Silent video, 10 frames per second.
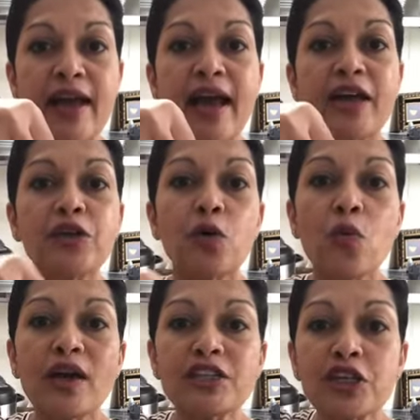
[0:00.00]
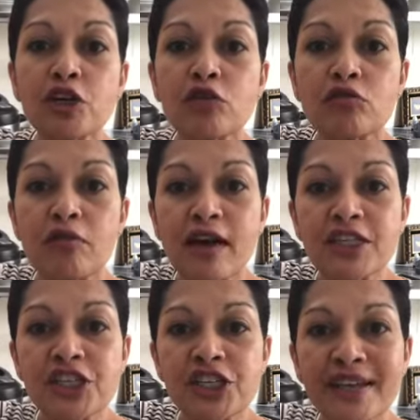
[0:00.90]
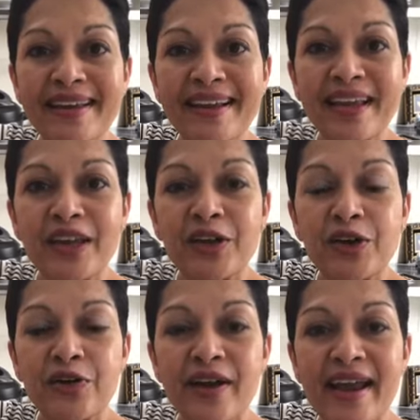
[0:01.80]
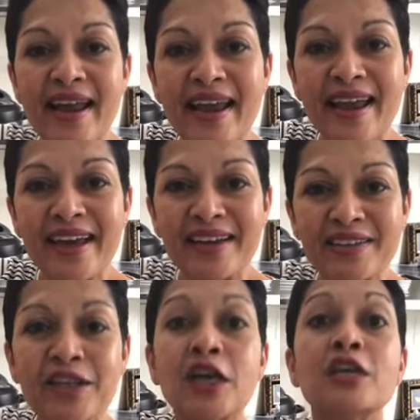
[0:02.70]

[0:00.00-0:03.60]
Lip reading: and you'll want to crush it in your hand